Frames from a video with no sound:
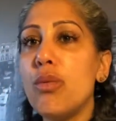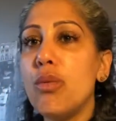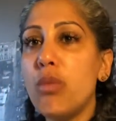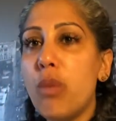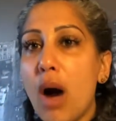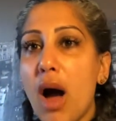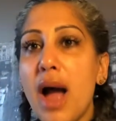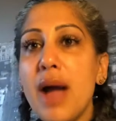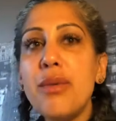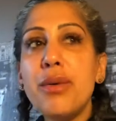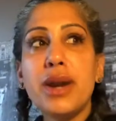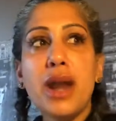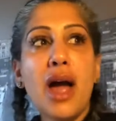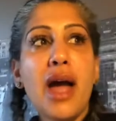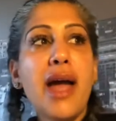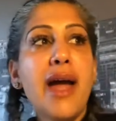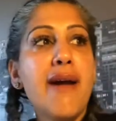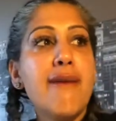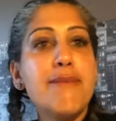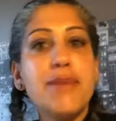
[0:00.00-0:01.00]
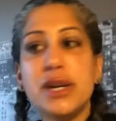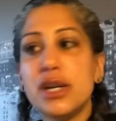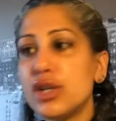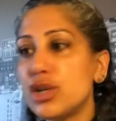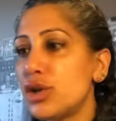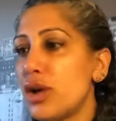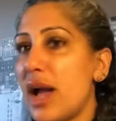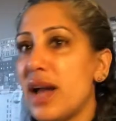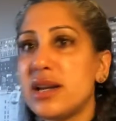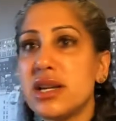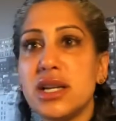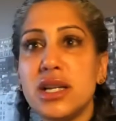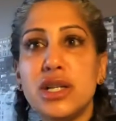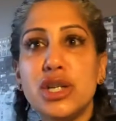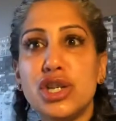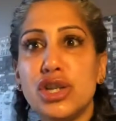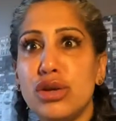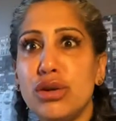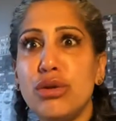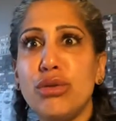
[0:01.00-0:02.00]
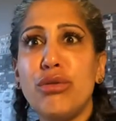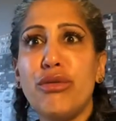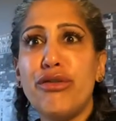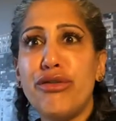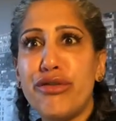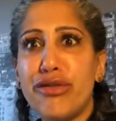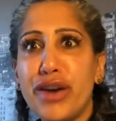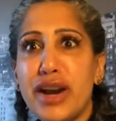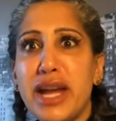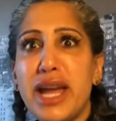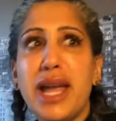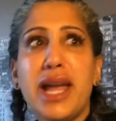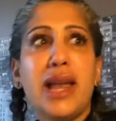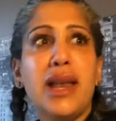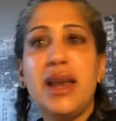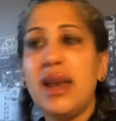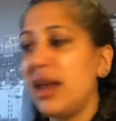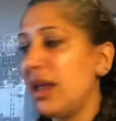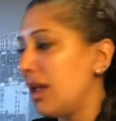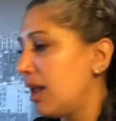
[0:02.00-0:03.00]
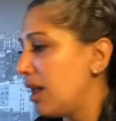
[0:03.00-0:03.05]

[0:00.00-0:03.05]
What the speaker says: why would I have been attracted to freaking